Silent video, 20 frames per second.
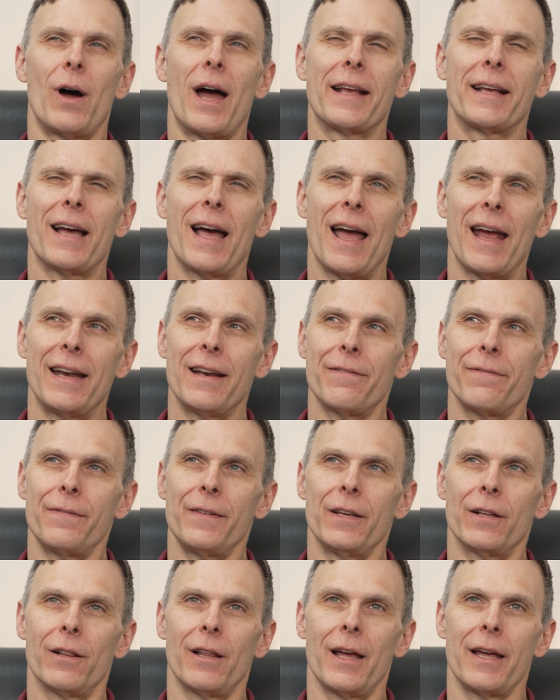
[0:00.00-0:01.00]
I kind of
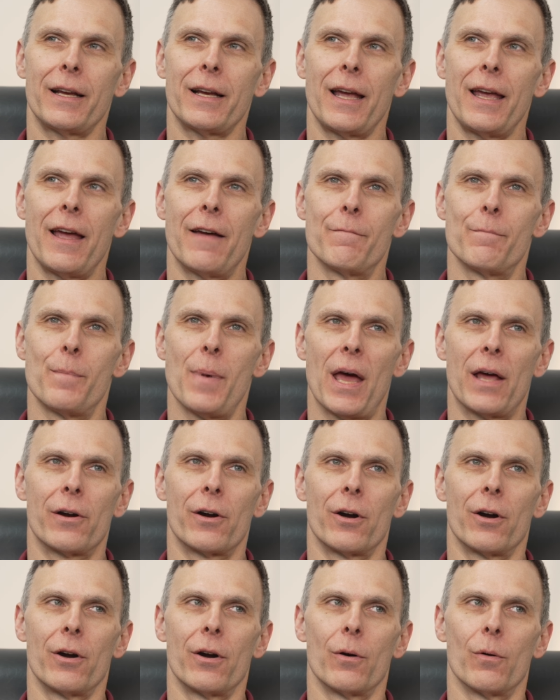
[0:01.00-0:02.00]
feel like I have
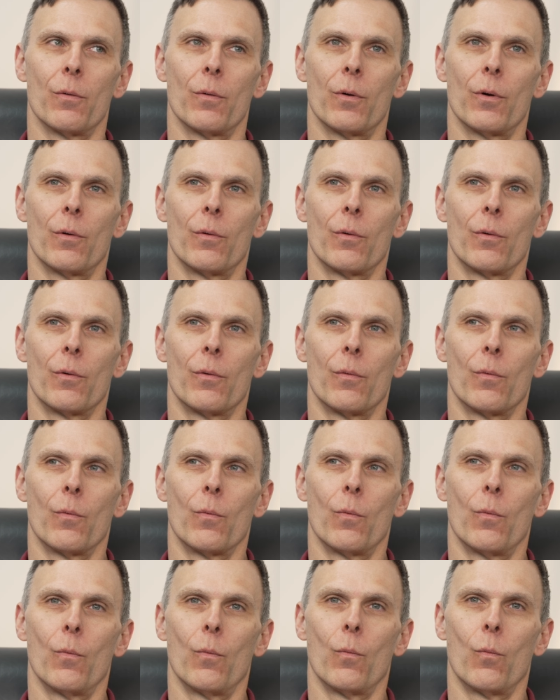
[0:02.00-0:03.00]
better
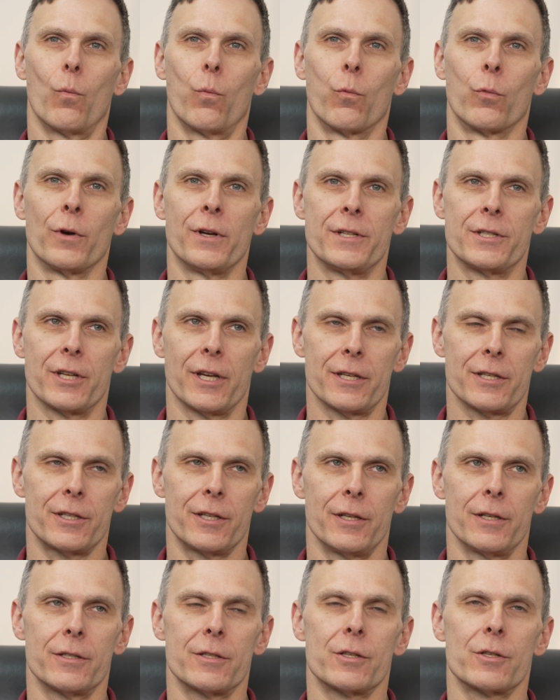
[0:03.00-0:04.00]

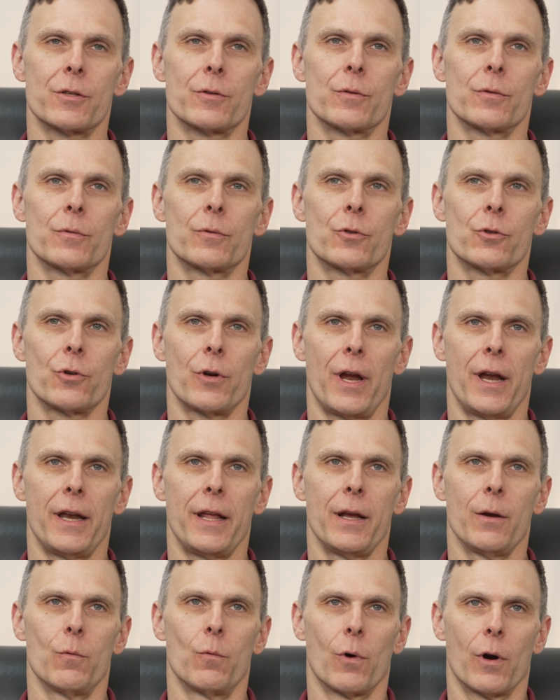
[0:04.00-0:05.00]
resistance
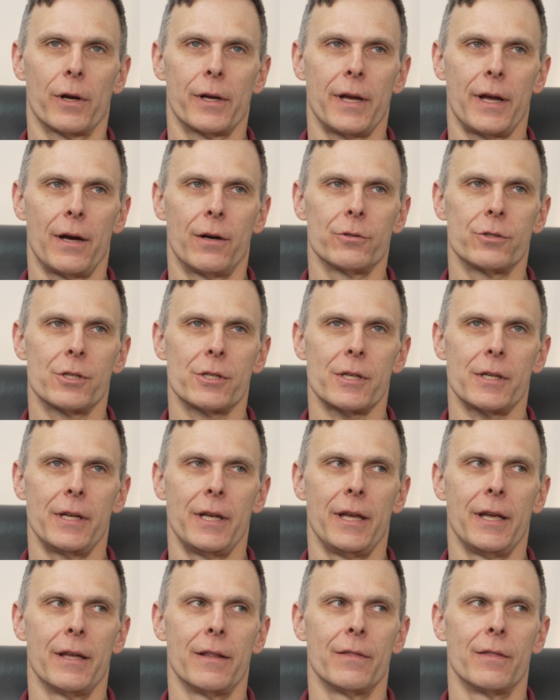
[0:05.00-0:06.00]
training workouts
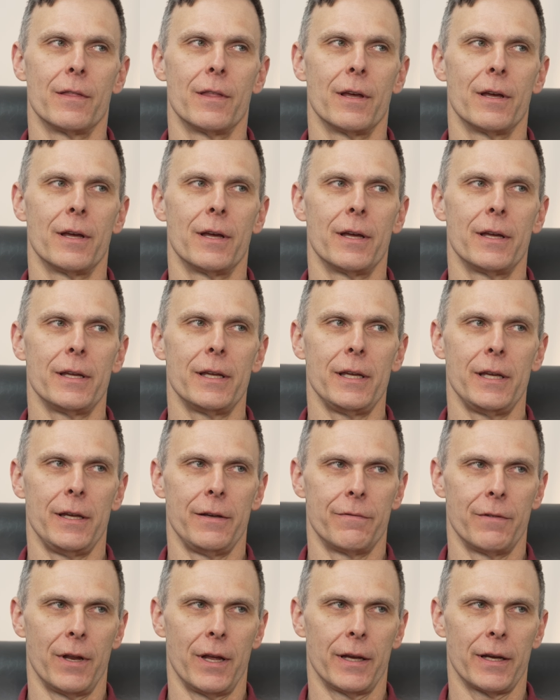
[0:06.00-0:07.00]
in the
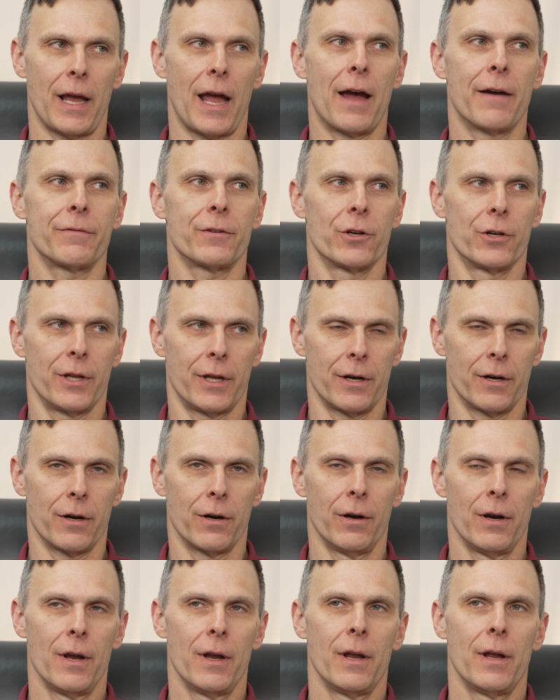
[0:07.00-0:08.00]
evening after
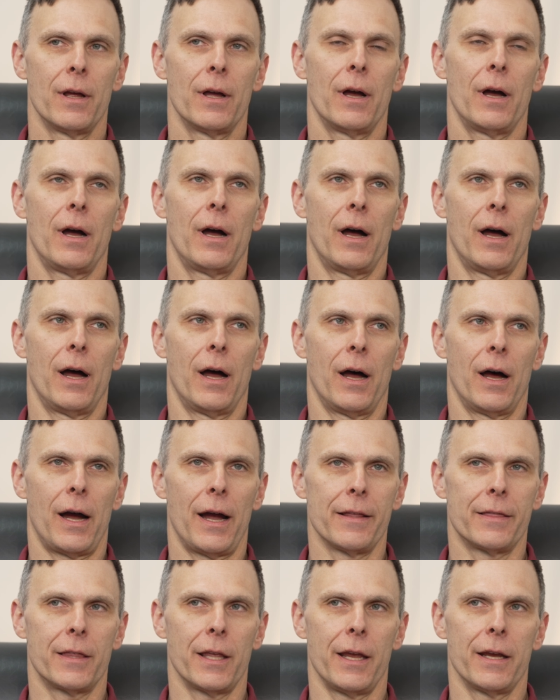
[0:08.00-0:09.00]
dinner.
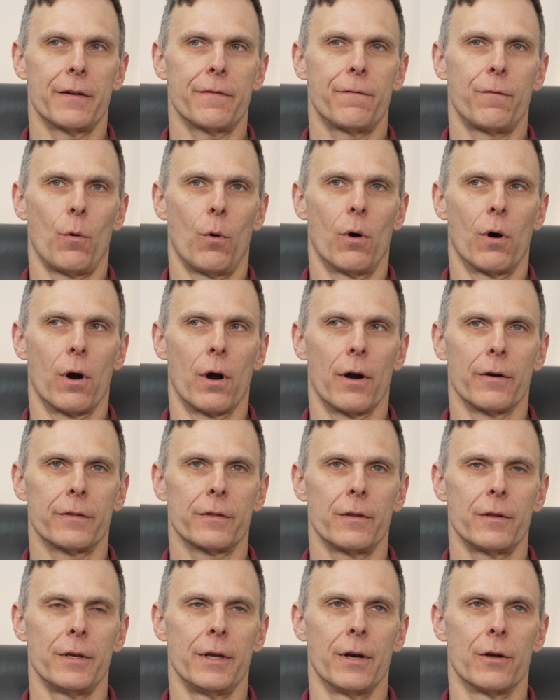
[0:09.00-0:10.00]
I think for,
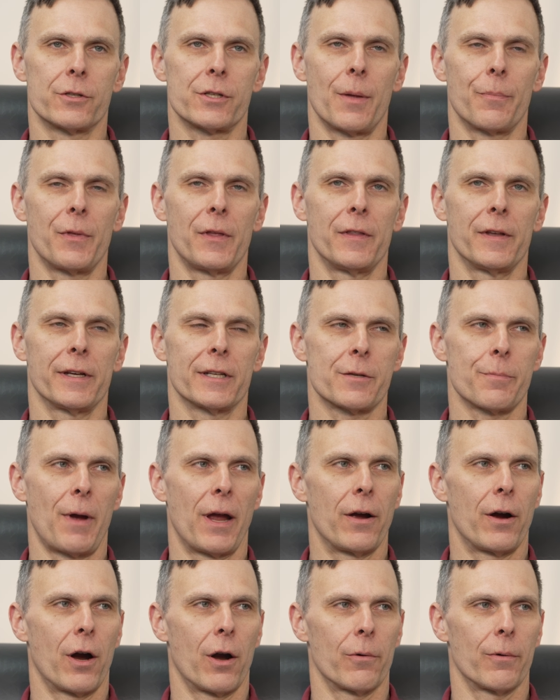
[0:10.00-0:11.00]
something that gets
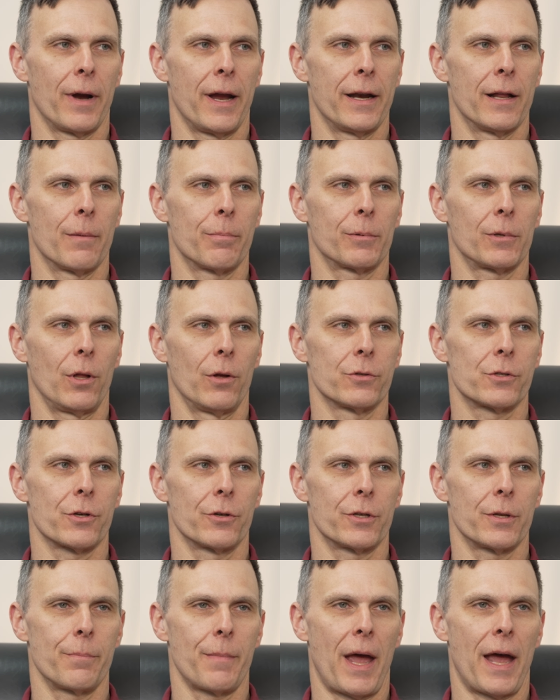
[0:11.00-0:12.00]
my heart rate up
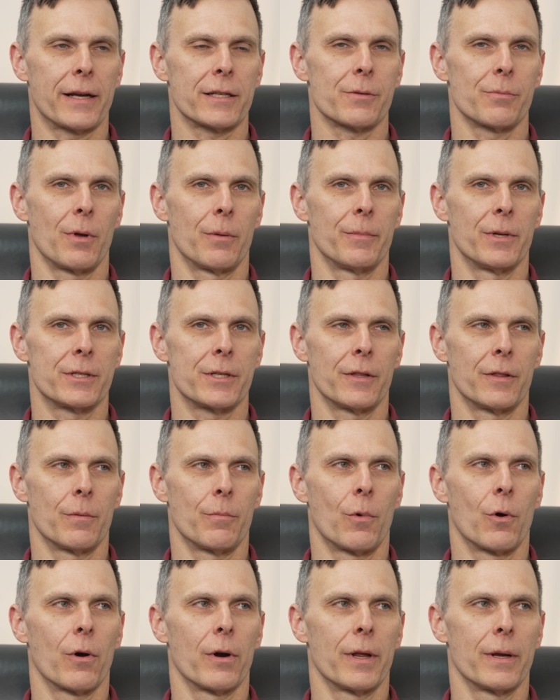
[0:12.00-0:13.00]
closer to maximum, it's in the
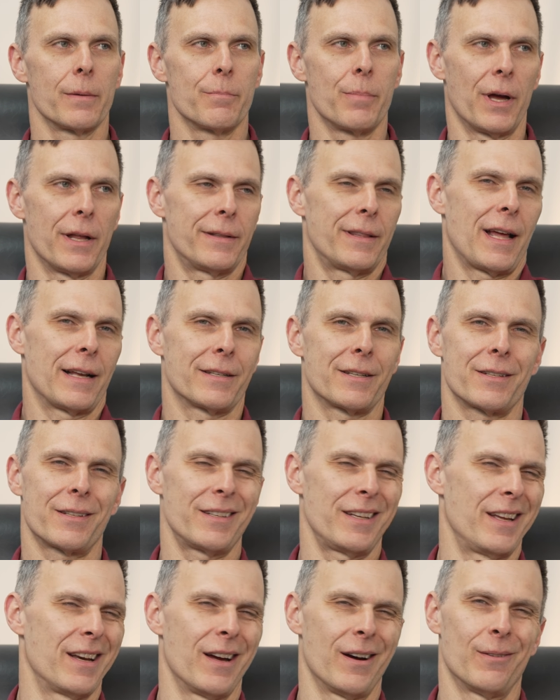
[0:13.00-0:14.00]
morning, but that's,
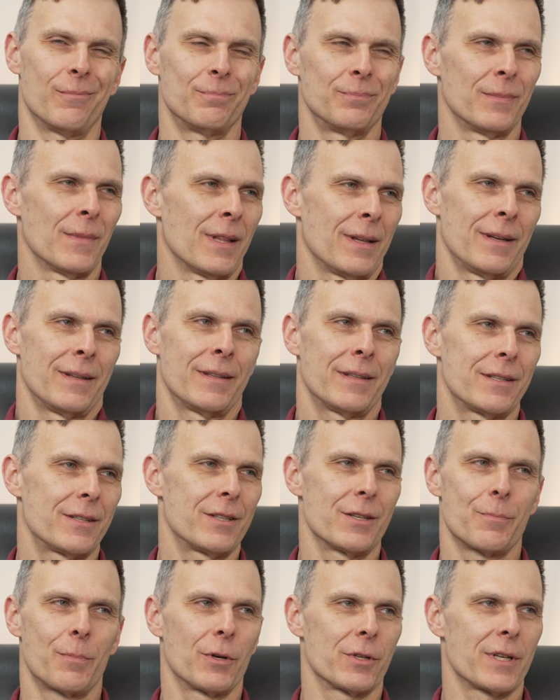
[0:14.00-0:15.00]

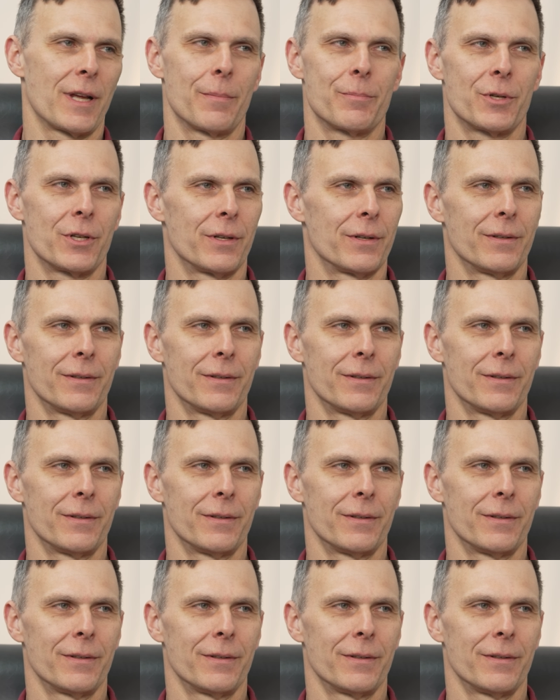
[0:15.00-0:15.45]
just perception.